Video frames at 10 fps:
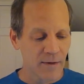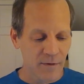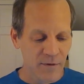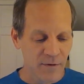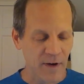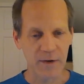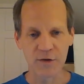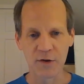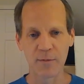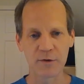very
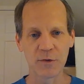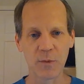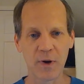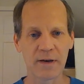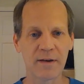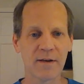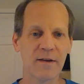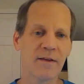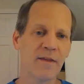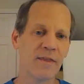similar to what
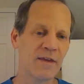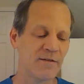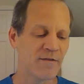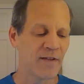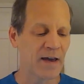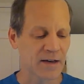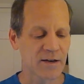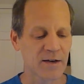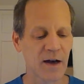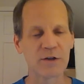the
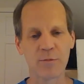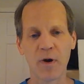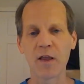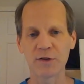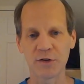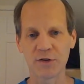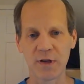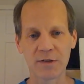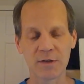Vedic cosmology says.